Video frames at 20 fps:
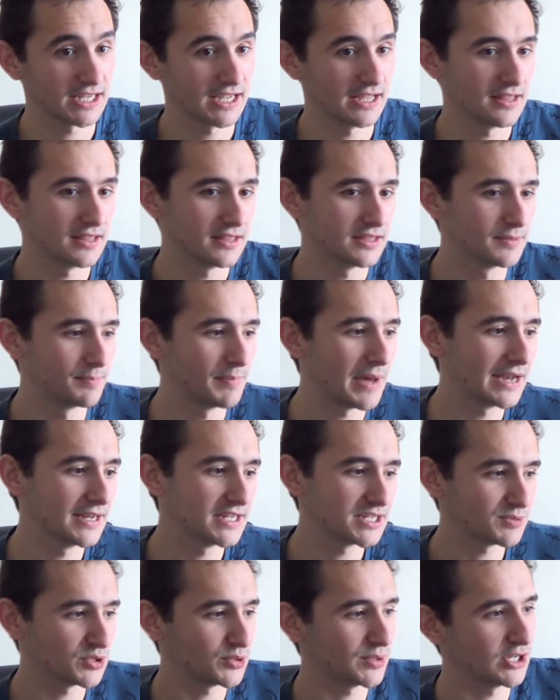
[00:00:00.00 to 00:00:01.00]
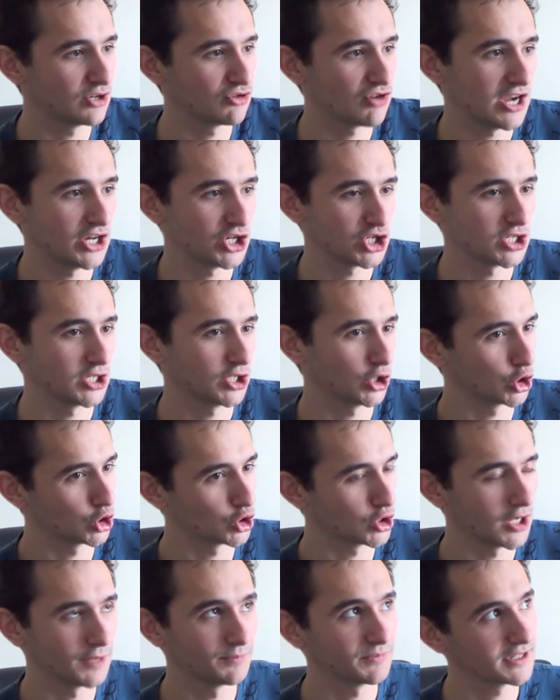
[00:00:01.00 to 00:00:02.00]
the balance between creation
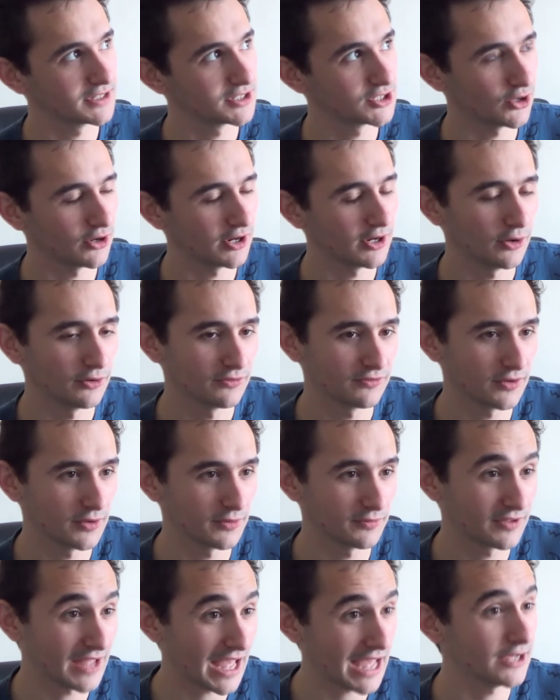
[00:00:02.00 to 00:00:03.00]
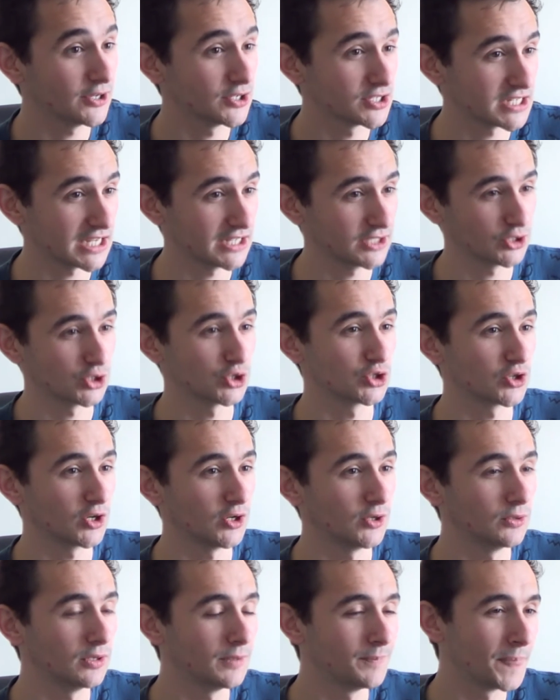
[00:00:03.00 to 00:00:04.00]
and of chaos and
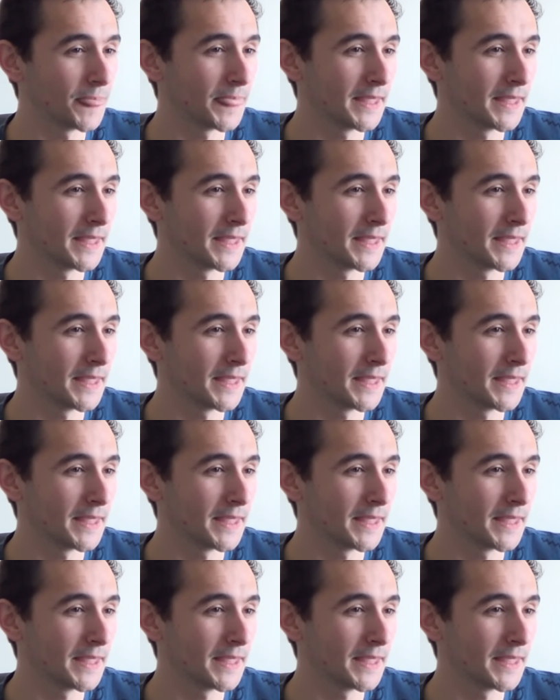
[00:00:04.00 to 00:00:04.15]
control.